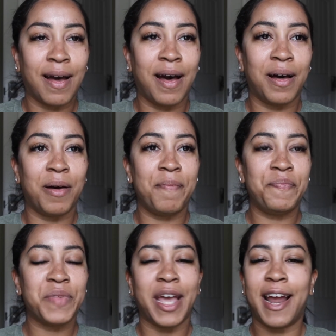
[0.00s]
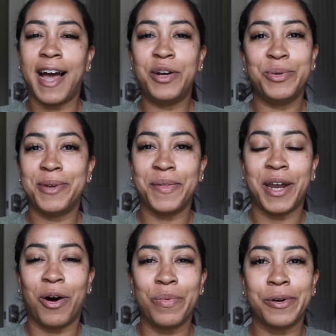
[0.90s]
And I don't know that
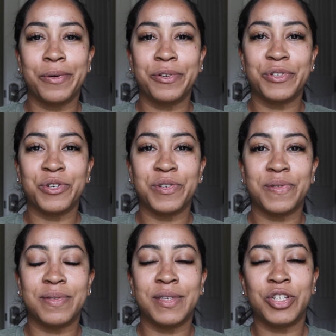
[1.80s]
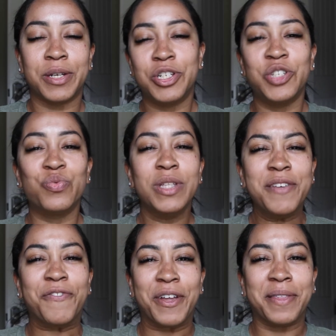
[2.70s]
all recruiters are this chatty. She's really
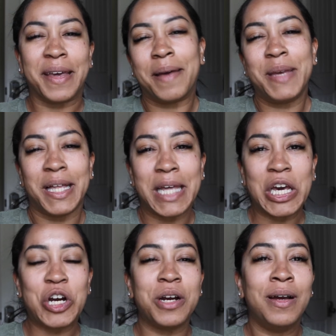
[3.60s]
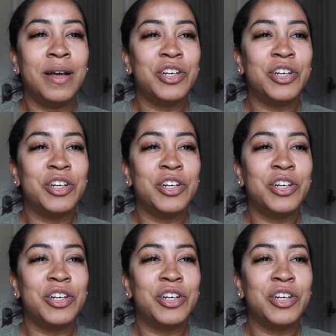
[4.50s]
friendly. I mean, I like her.